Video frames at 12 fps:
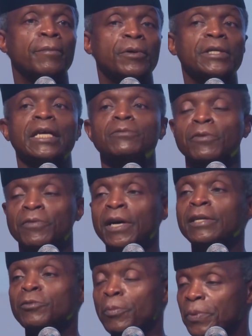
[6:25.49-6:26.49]
But as we've
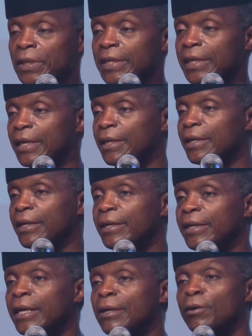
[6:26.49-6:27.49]
heard repeatedly,
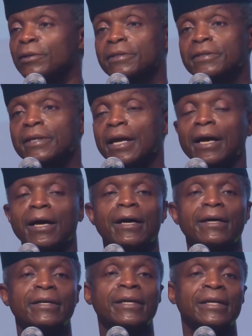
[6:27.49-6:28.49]
Lagos
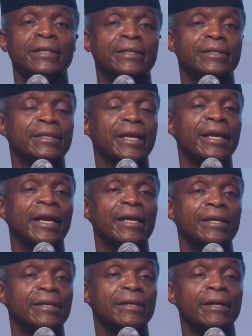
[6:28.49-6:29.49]
uh, is
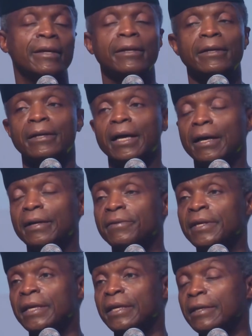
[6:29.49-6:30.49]
clearly, uh,
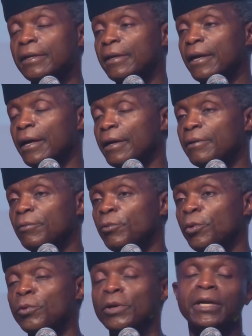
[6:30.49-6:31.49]
the, uh,
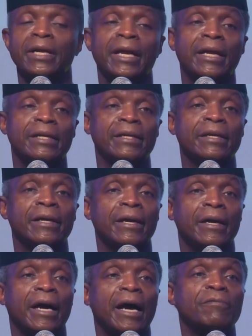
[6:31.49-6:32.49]
will clearly
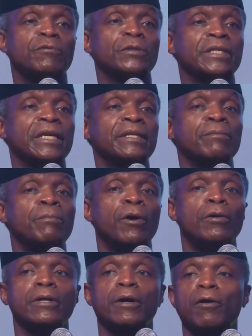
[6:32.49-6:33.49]
have to take the
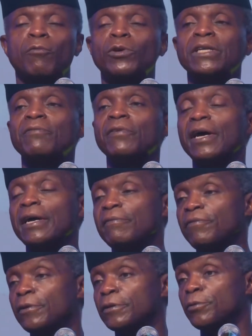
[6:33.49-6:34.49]
bulk of whatever
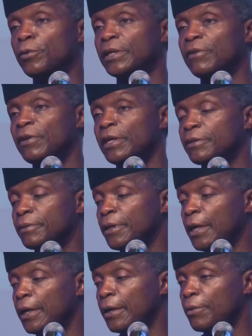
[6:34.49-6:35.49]
effort or whatever,
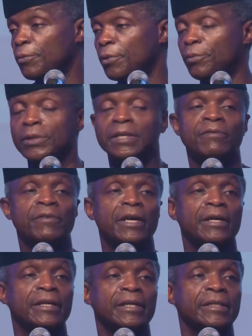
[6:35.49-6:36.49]
uh,
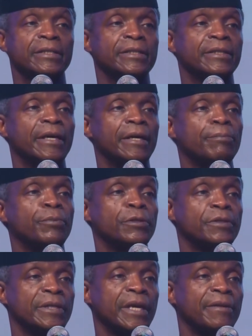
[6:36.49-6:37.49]
whatever is uh,
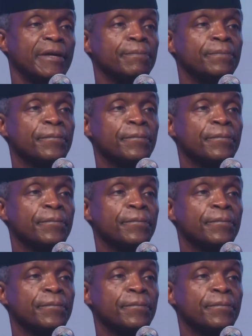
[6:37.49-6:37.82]
put together.